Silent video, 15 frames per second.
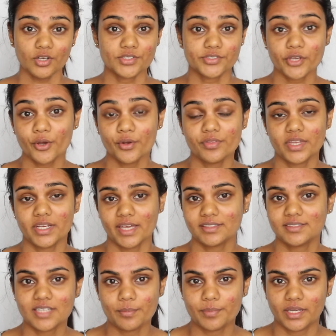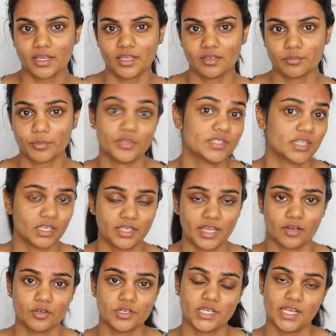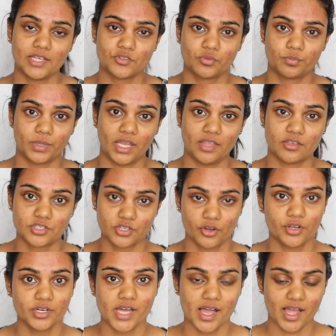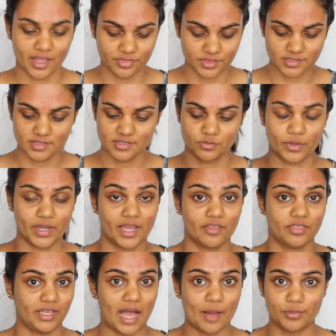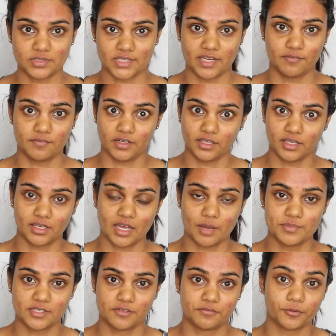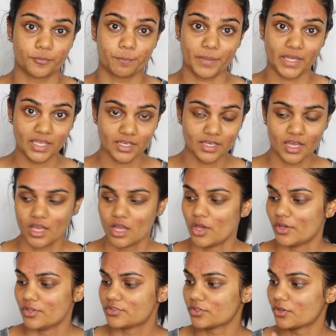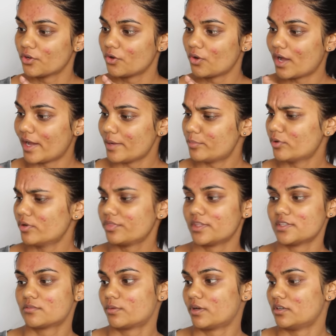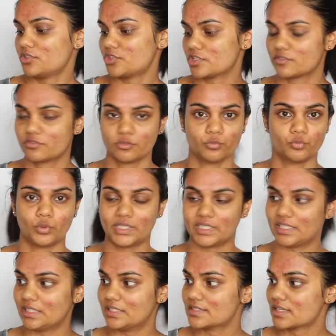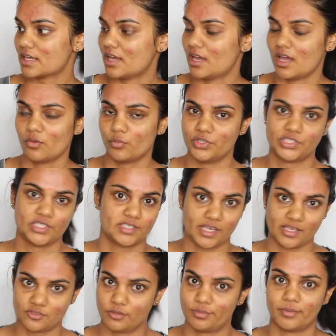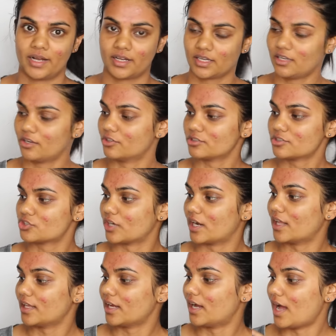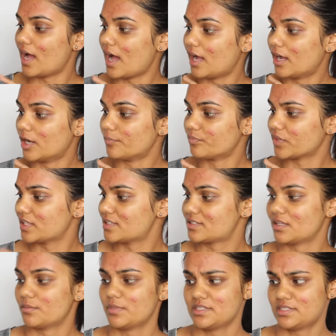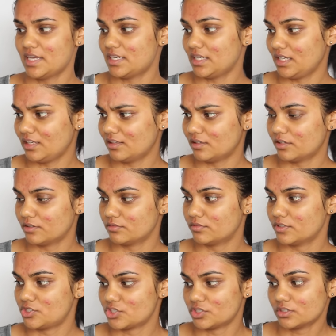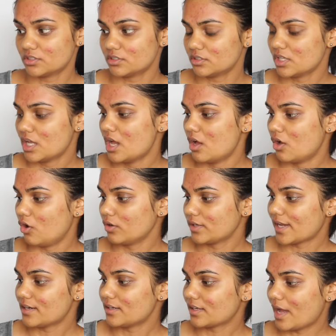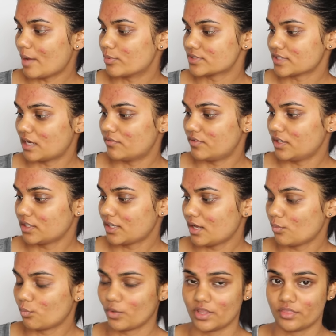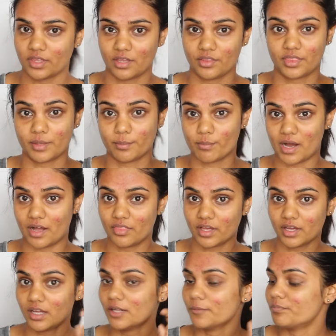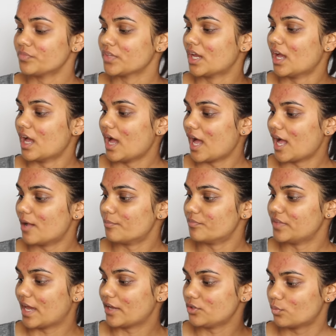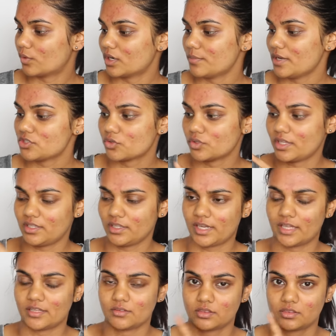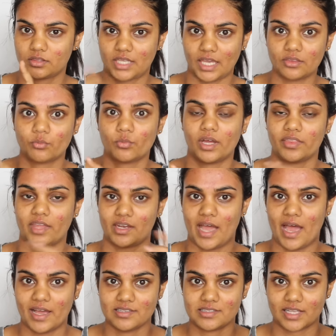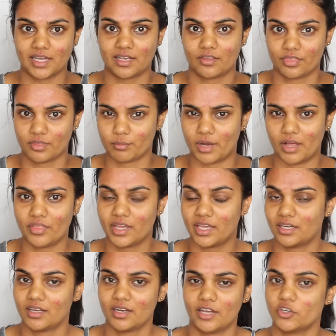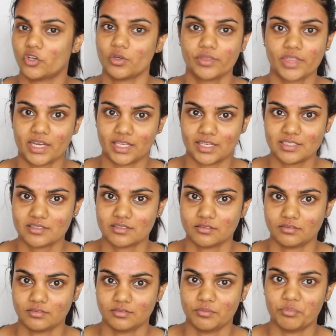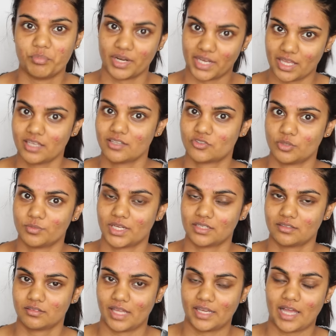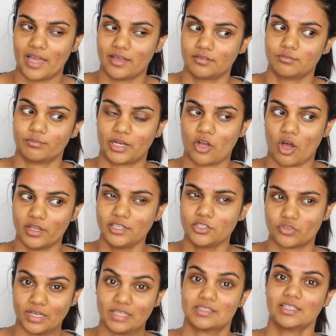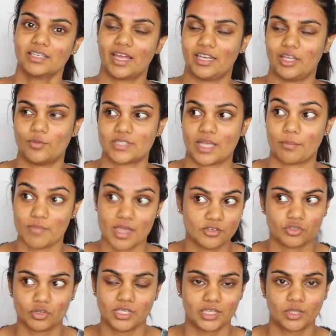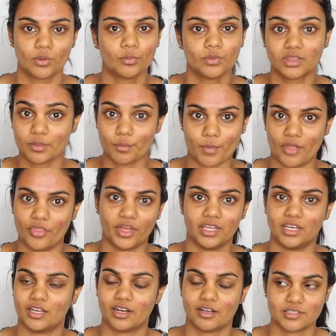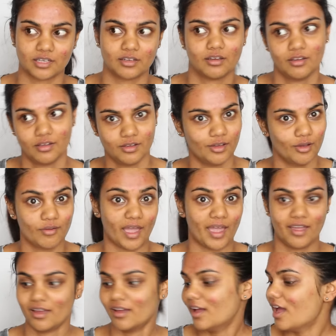So the next step in most skincare routines would be the toner, and this is where the apple cider vinegar comes in for me. So I bought this one just from Woolies, which is a supermarket here in Australia. It's the Mazzetti L'Original Organic Apple Cider Vinegar with the mother. Now you want to make sure that you get one that has like the mother in it. I don't know what that is, but I assume that like my colleague drinks it and he was like, make sure you get the one with the mother in it. I was like, okay.